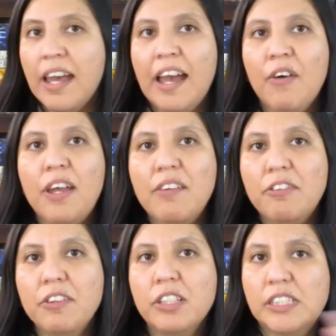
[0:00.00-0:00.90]

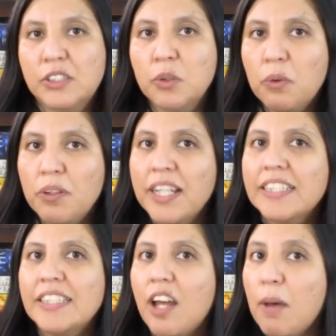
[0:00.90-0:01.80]
However, the story
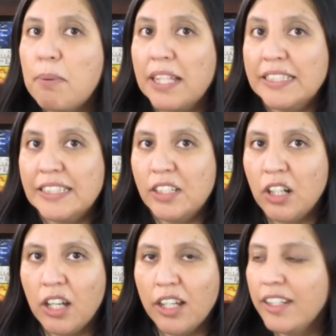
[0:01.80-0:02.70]
is not pasted
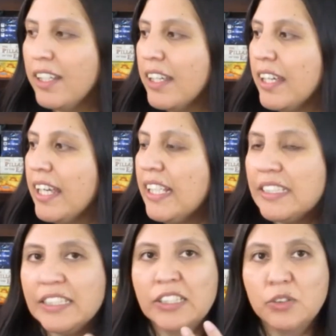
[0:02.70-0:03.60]
on.
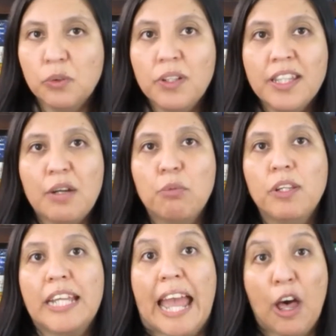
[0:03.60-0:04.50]
It's a story that
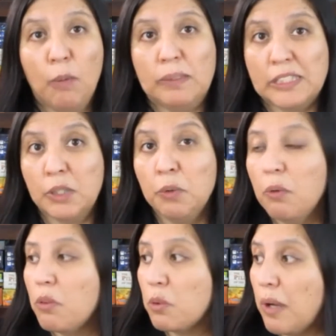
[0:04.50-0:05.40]
really helps
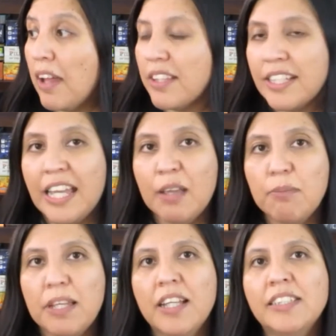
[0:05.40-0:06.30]
you throughout the game
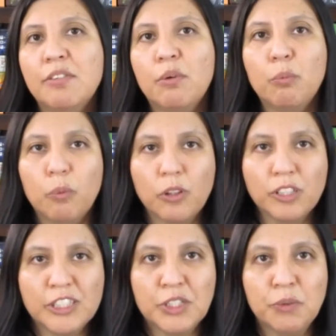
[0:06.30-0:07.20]
because it
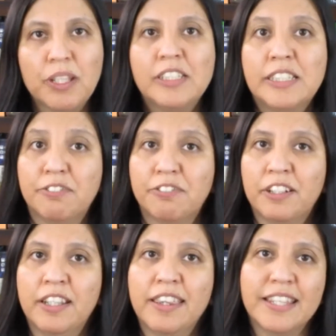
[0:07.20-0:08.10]
rewards you in
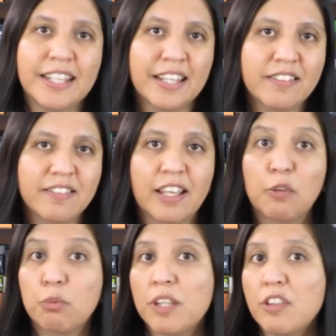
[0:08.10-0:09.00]
different things
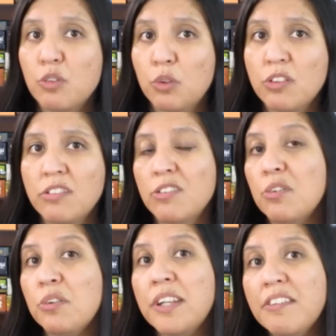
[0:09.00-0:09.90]
like resources
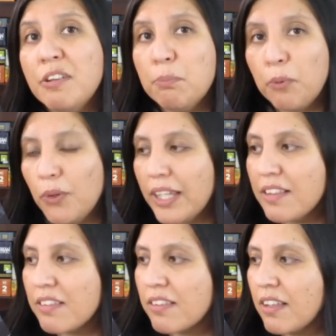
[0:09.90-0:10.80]
or even
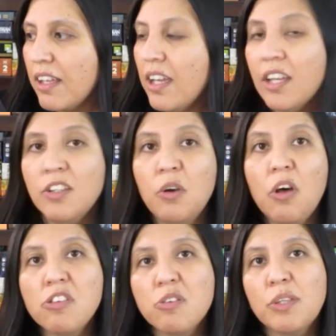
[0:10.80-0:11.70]
points. You
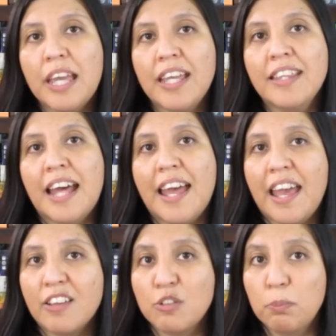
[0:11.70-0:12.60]
also gain that
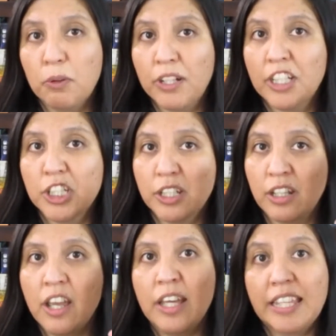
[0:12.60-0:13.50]

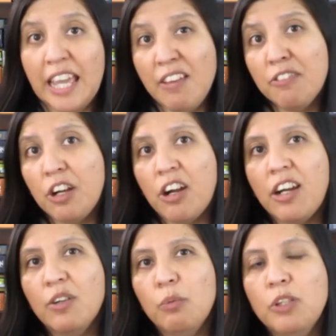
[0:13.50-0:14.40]
exploration cave
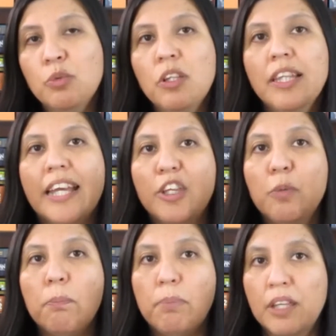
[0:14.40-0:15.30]
card, which will let
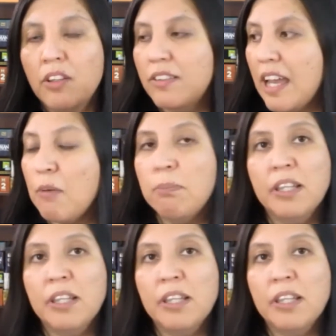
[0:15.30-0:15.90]
you build down